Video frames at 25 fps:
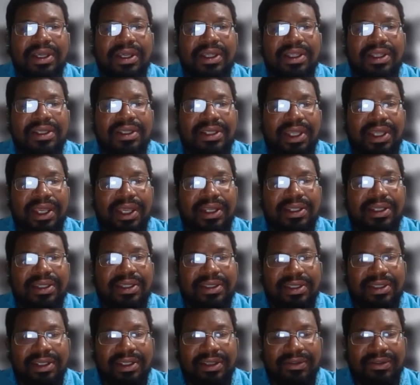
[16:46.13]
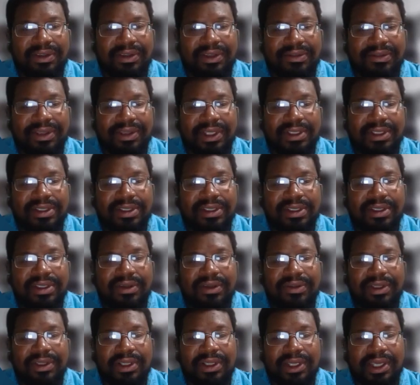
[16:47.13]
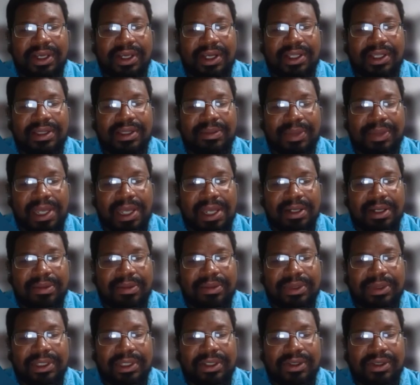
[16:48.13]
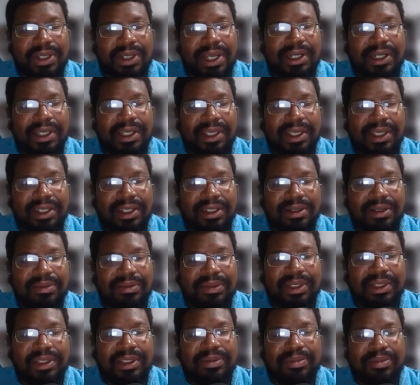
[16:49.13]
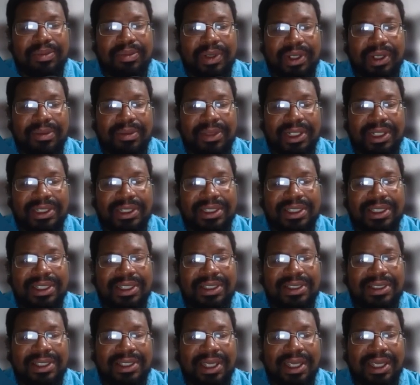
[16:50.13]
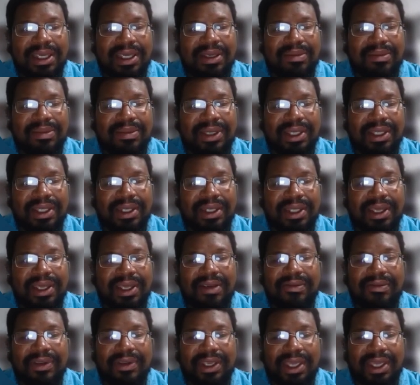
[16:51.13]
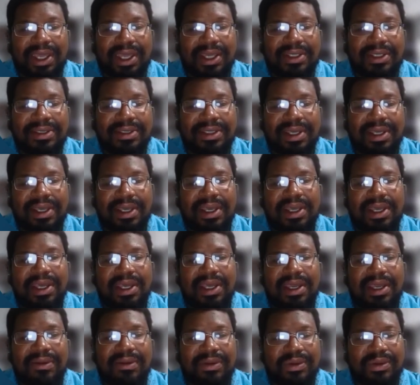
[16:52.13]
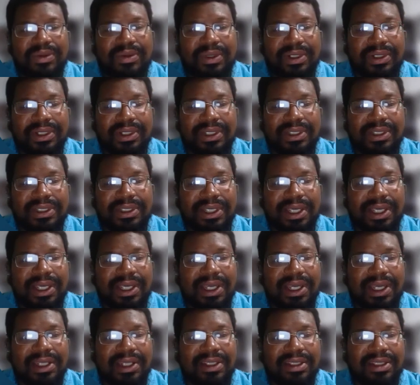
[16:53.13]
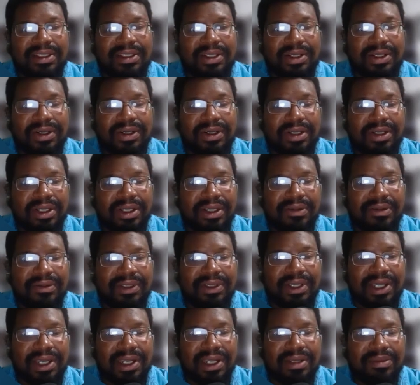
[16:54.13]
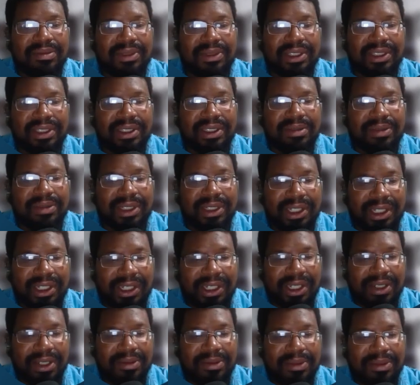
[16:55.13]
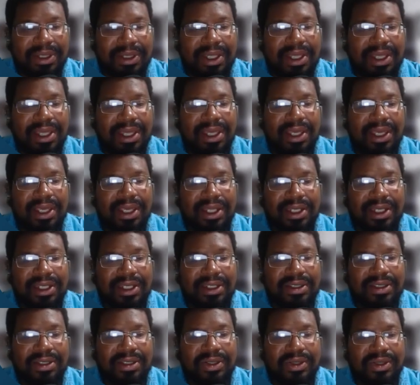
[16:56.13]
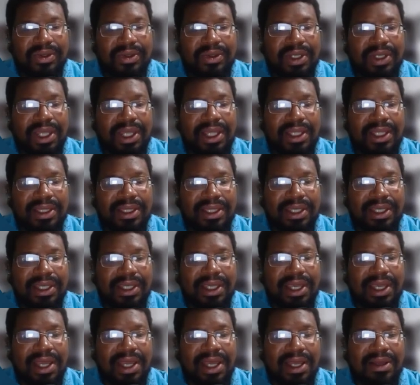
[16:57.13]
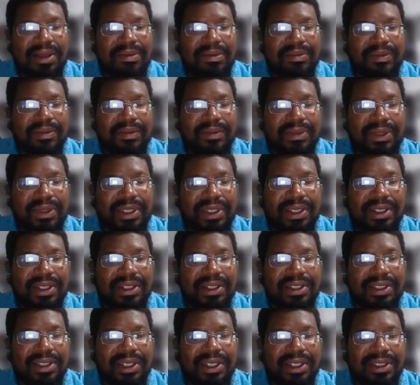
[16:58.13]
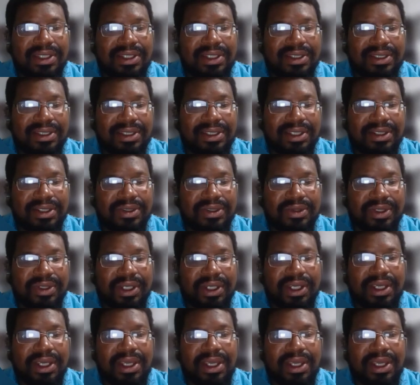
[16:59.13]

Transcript: date the different events. So if you look here at the bottom, the United Kingdom is pretty much the same in every case. Everyone's going to say at the turn of the kind of the millennium and into the 10th century